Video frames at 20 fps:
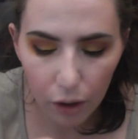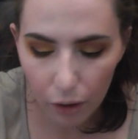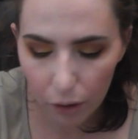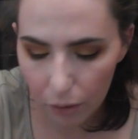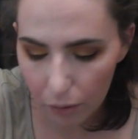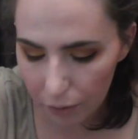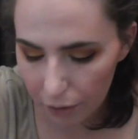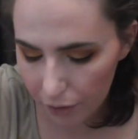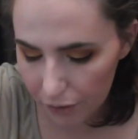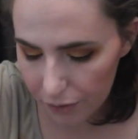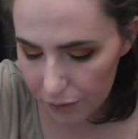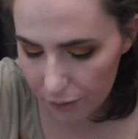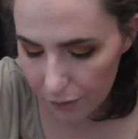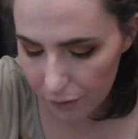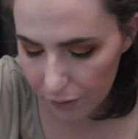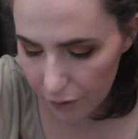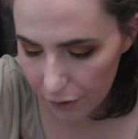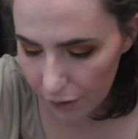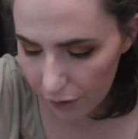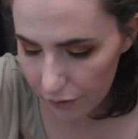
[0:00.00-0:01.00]
Okay, so
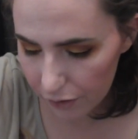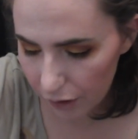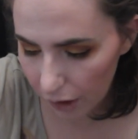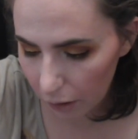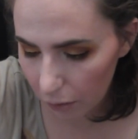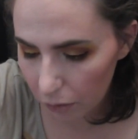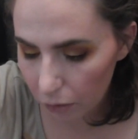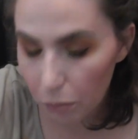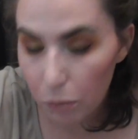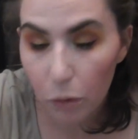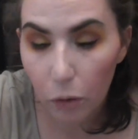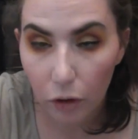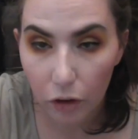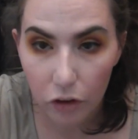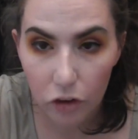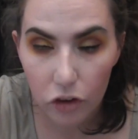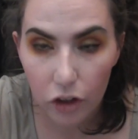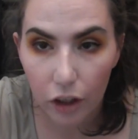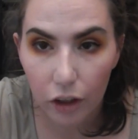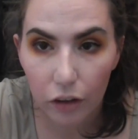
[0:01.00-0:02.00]
there is now an awoken
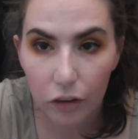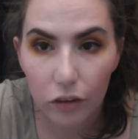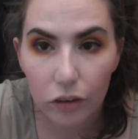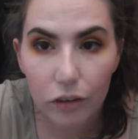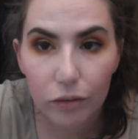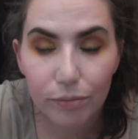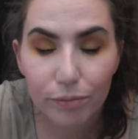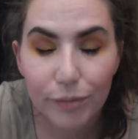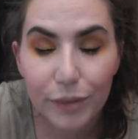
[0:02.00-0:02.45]
child,